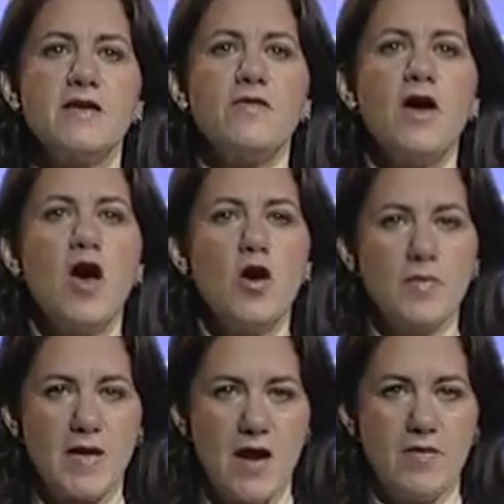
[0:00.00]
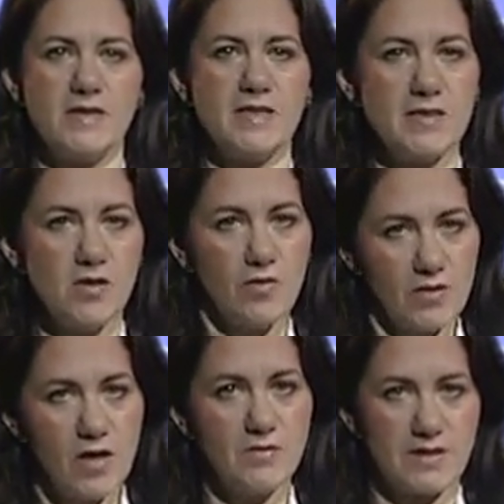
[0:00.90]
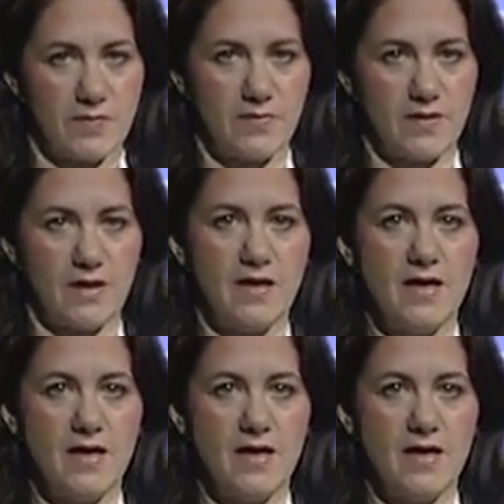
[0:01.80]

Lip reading: if a home carer does not know something,